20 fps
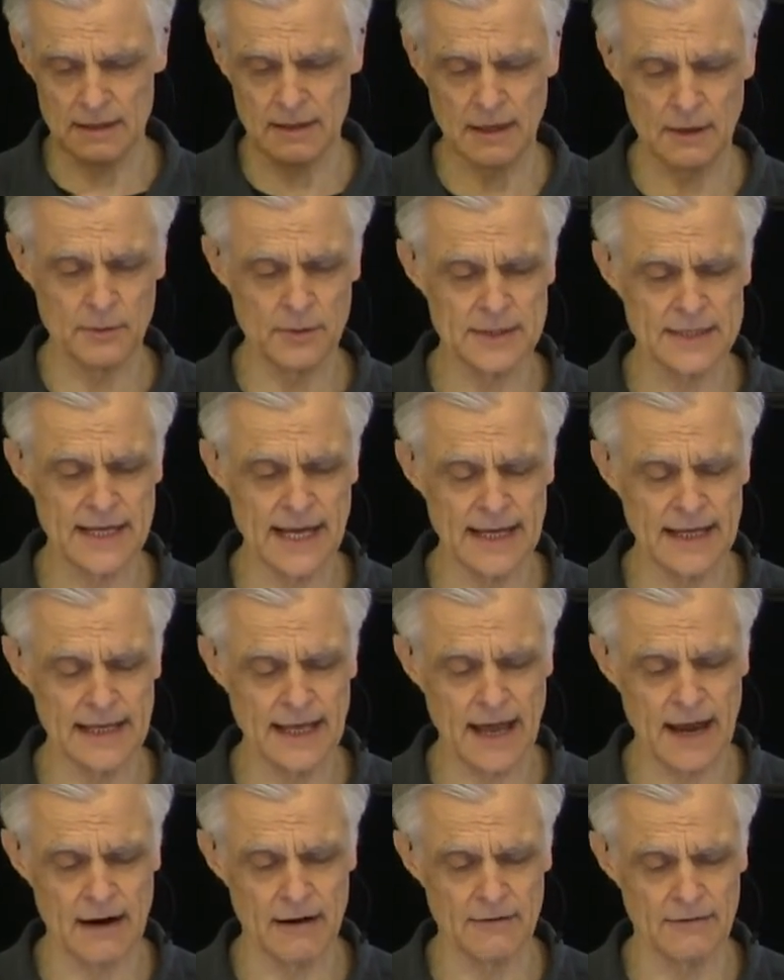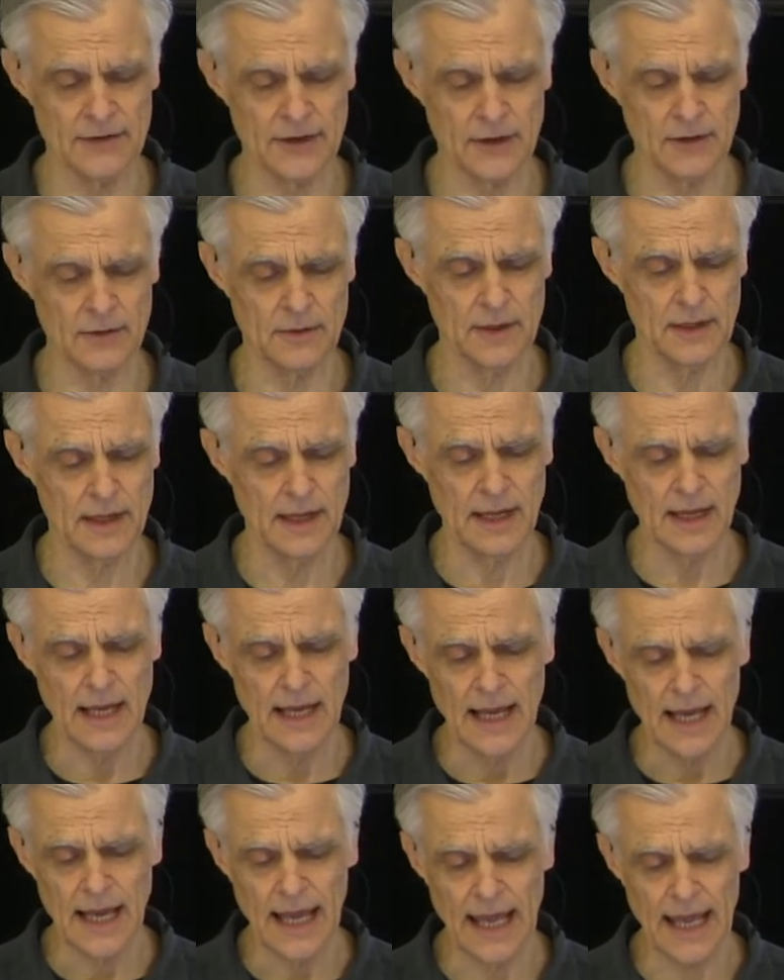I will take care of you.
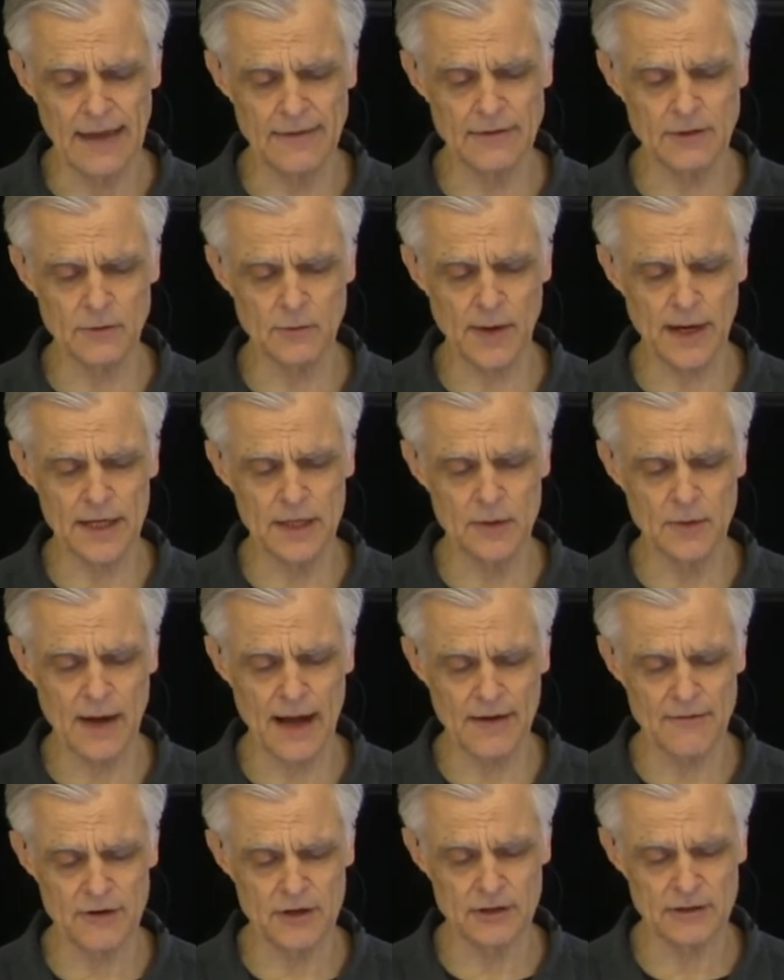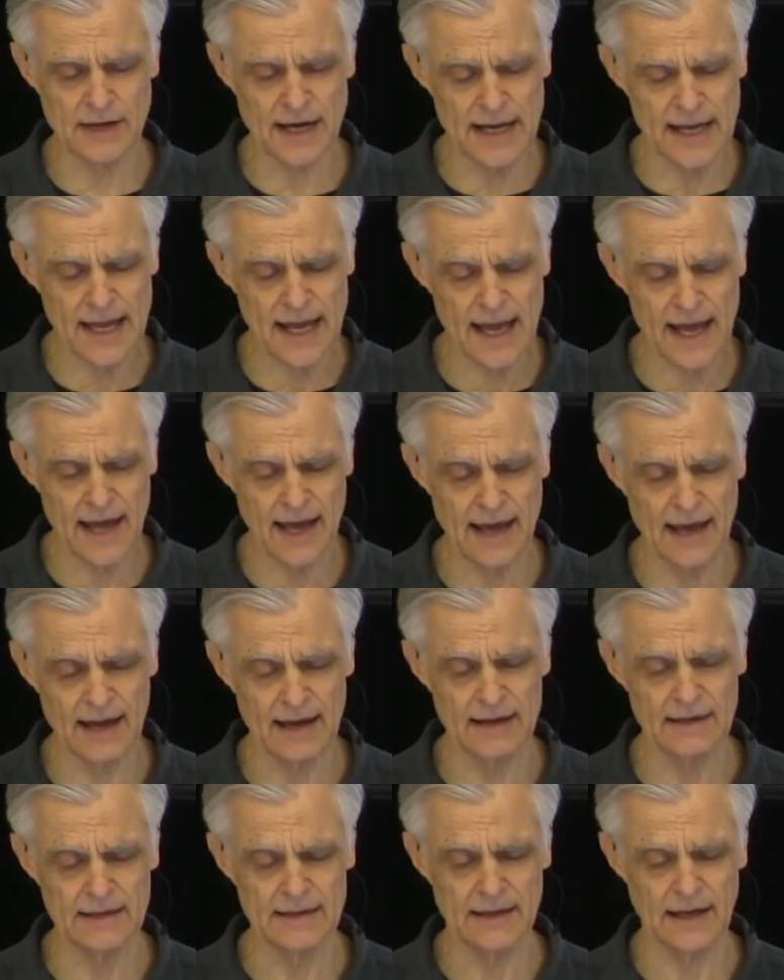Even when you have gray
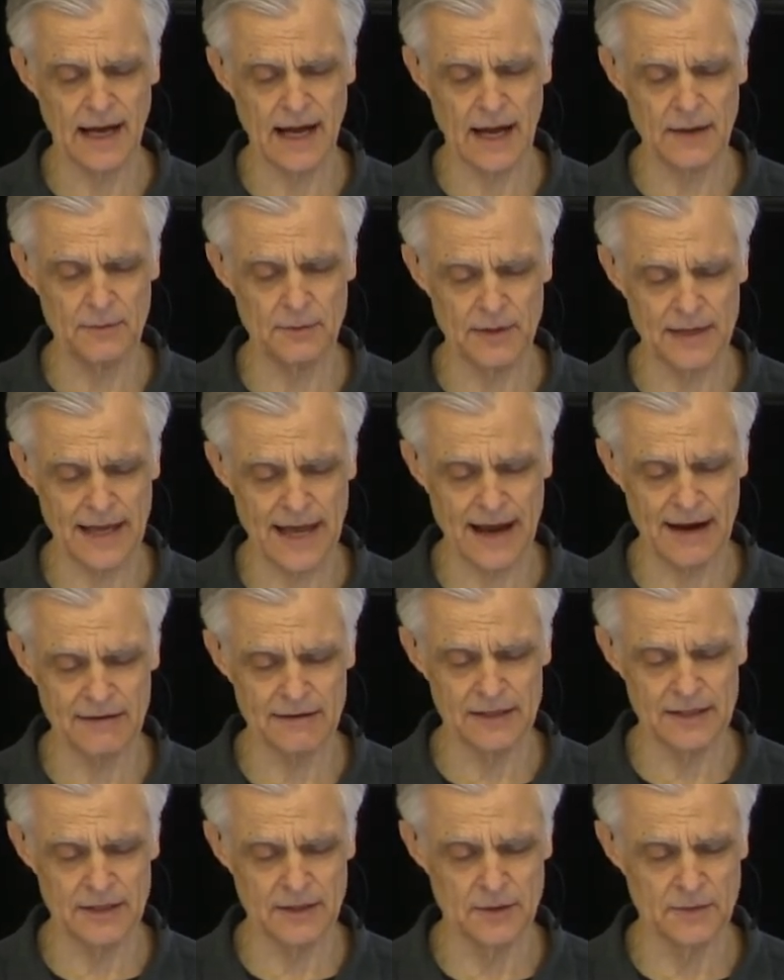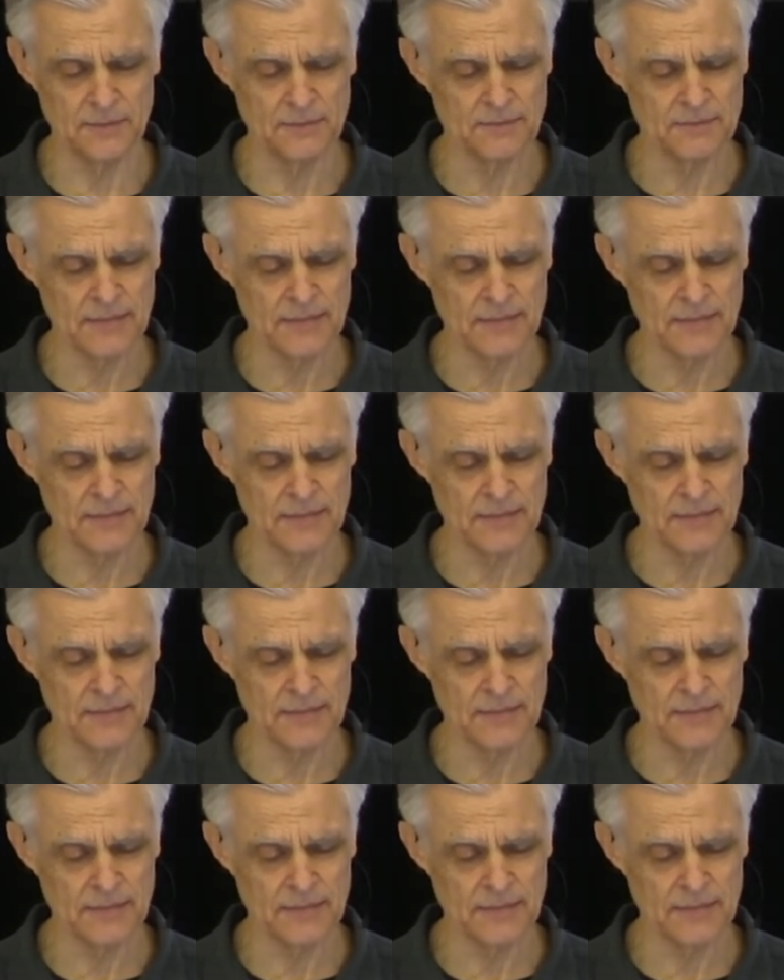hair, I will carry you.